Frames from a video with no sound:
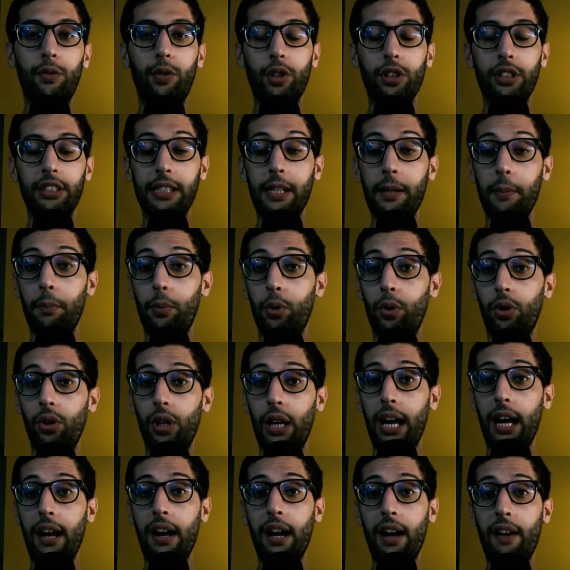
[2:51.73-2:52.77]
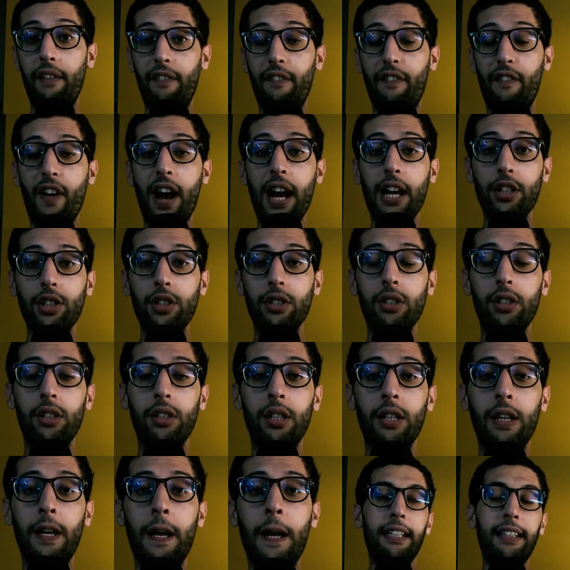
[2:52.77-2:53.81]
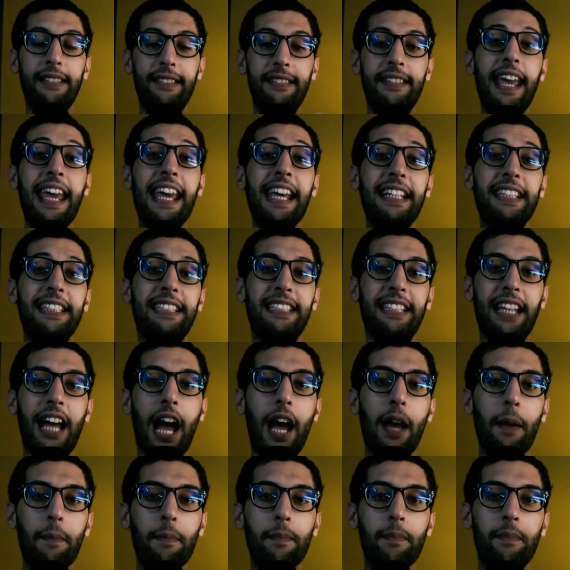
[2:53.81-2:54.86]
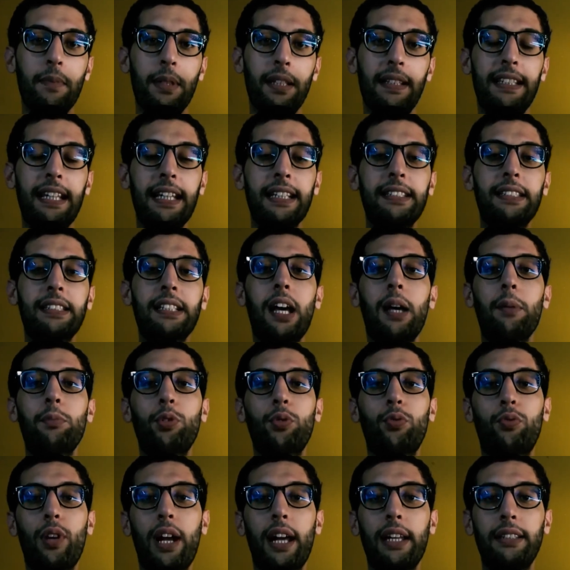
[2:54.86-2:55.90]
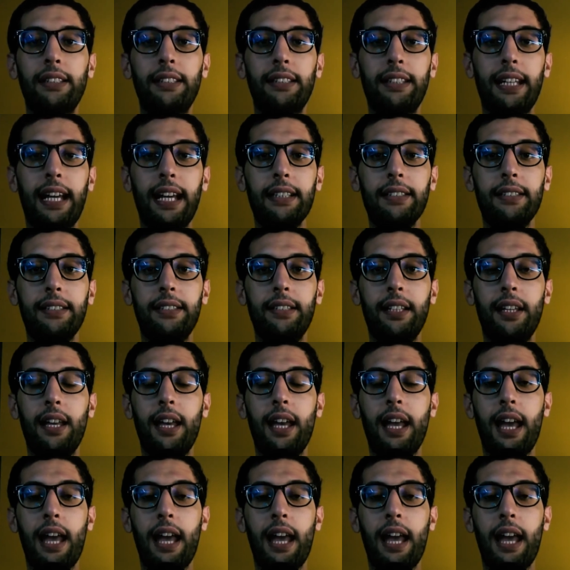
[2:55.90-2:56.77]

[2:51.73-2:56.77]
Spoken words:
For example, a function, it takes time to write the test.